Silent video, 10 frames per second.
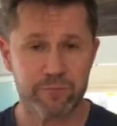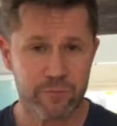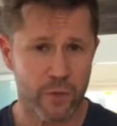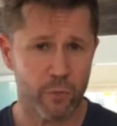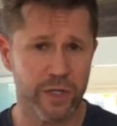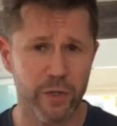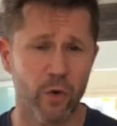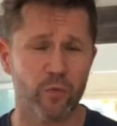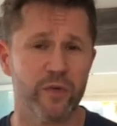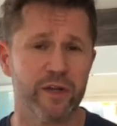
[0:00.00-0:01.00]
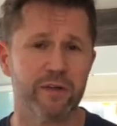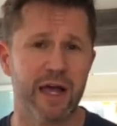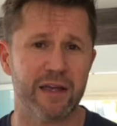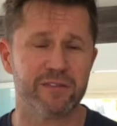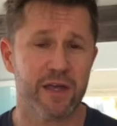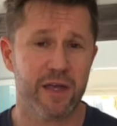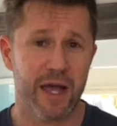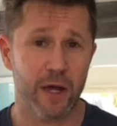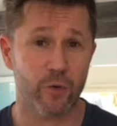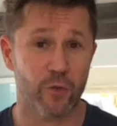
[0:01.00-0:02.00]
We don't realize
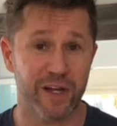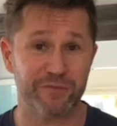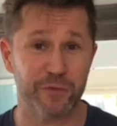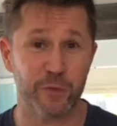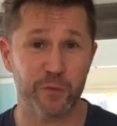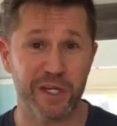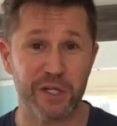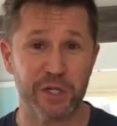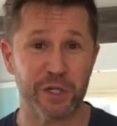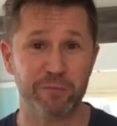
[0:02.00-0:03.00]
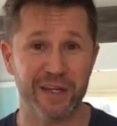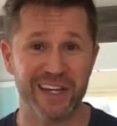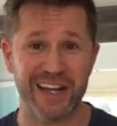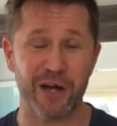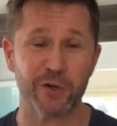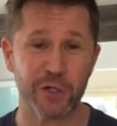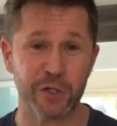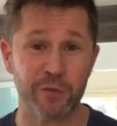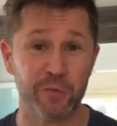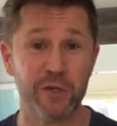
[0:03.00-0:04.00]
how grateful we should be and how
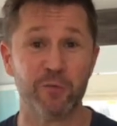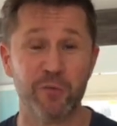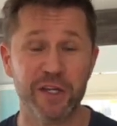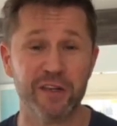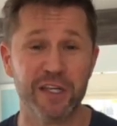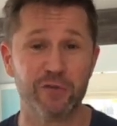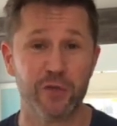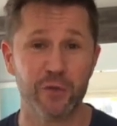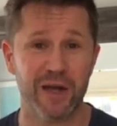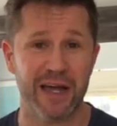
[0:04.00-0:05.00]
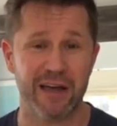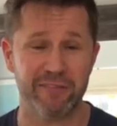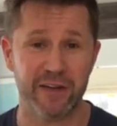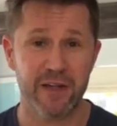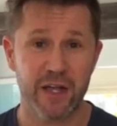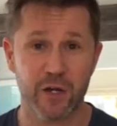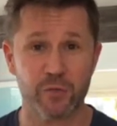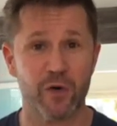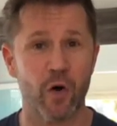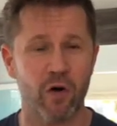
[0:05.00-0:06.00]
good we really do have it, because
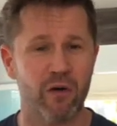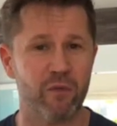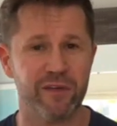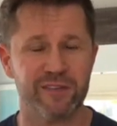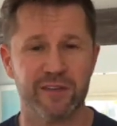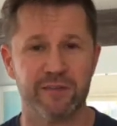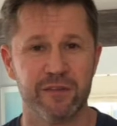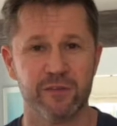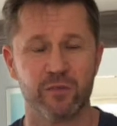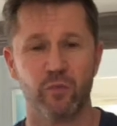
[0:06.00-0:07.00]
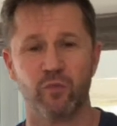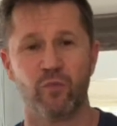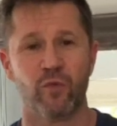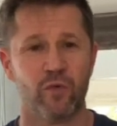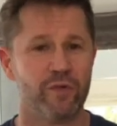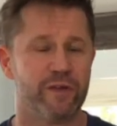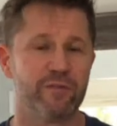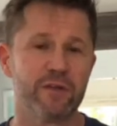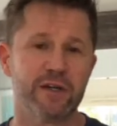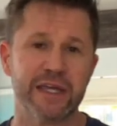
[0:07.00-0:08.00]
we're always in this world of
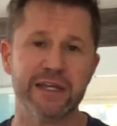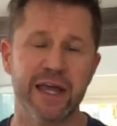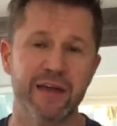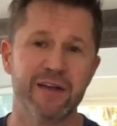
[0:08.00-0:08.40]
looking at